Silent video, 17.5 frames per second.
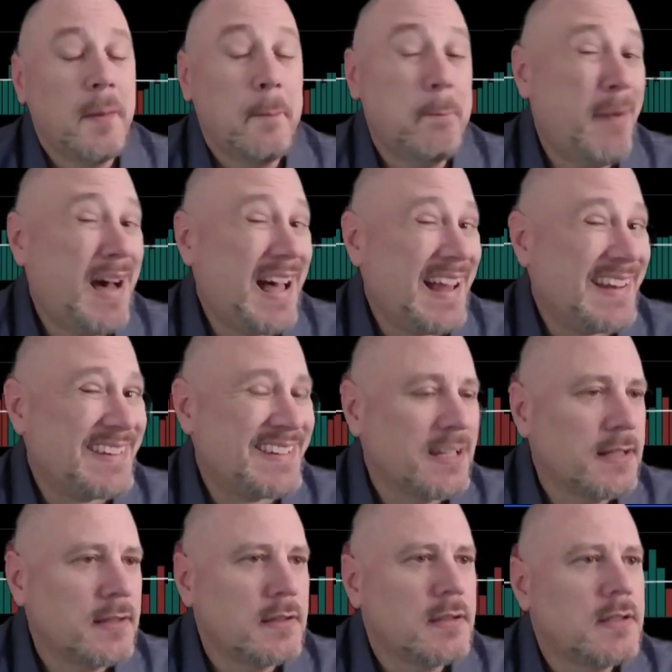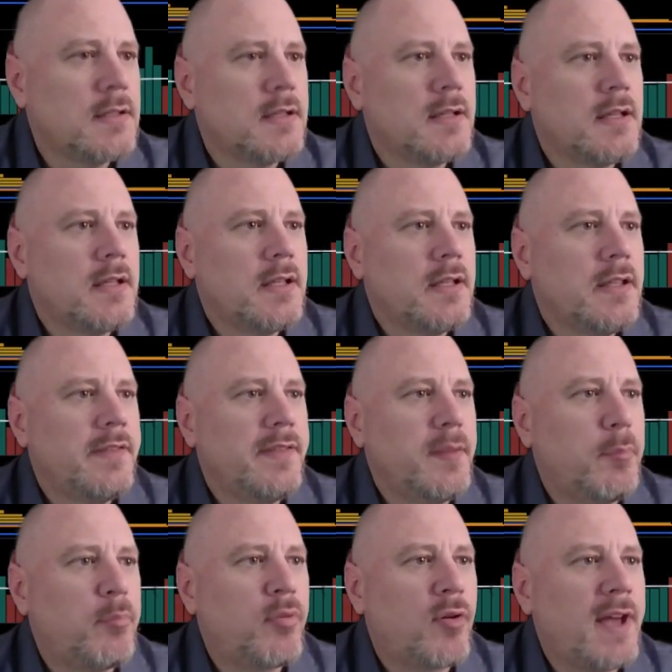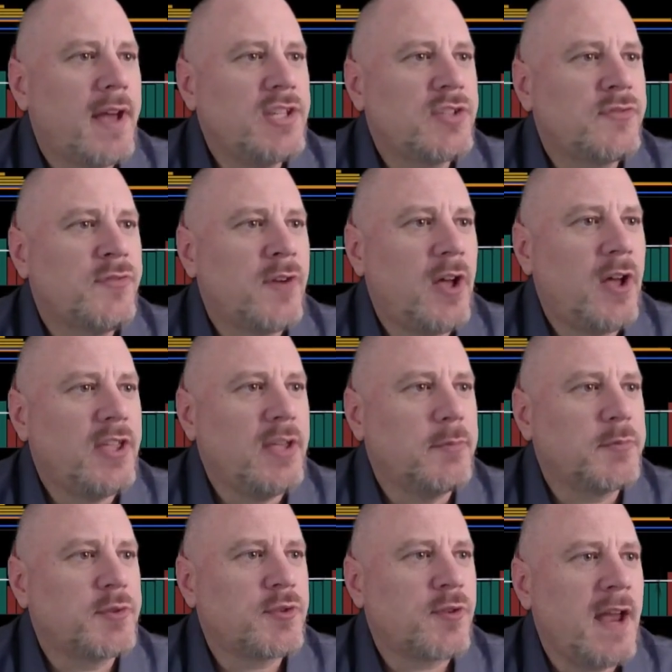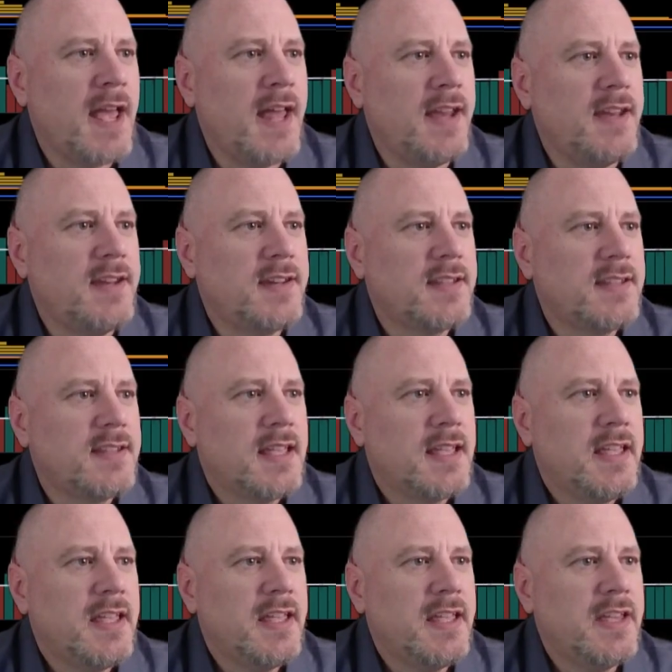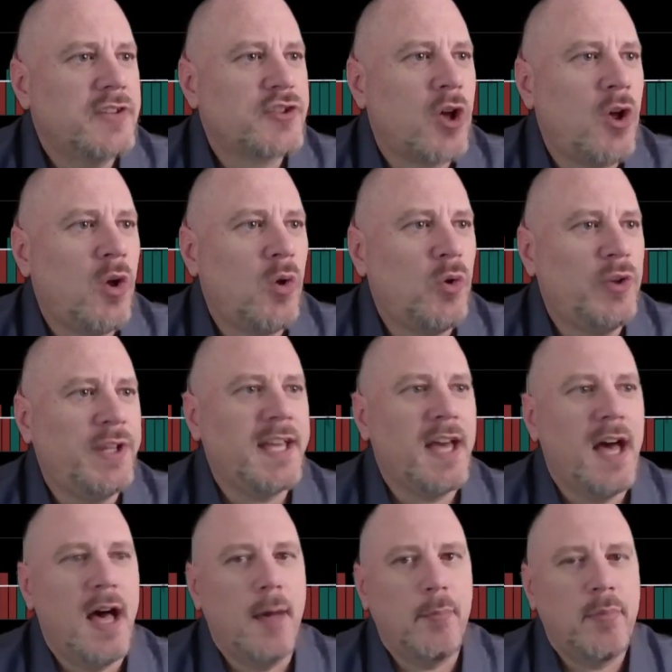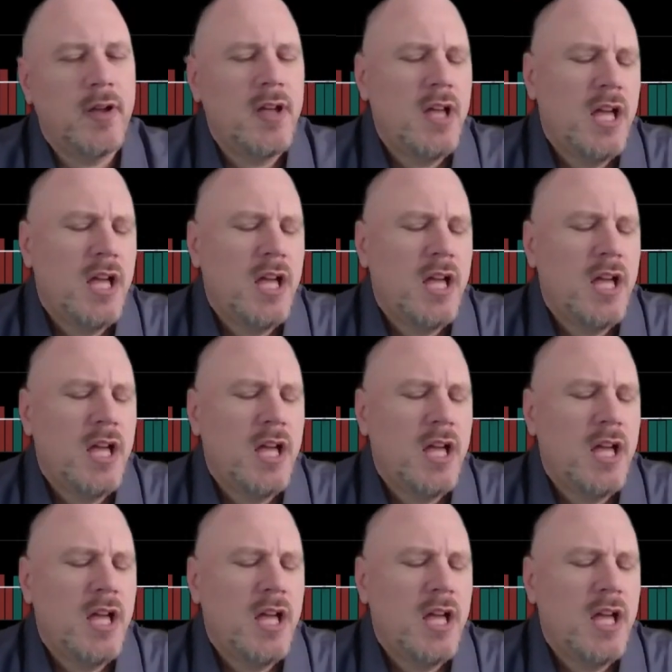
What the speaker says: But the price volume trend is holding up,